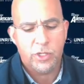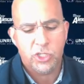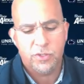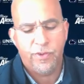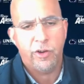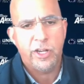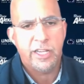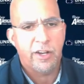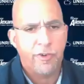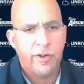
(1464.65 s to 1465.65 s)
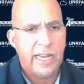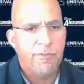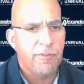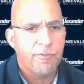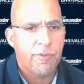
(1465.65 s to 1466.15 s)
which is very different,
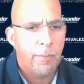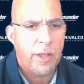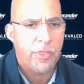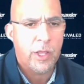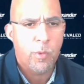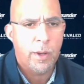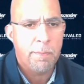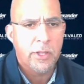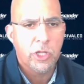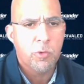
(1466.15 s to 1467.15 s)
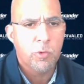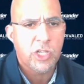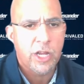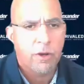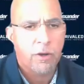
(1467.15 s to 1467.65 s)
even from, I think, when Billy
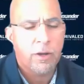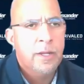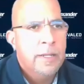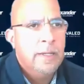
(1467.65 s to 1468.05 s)
was here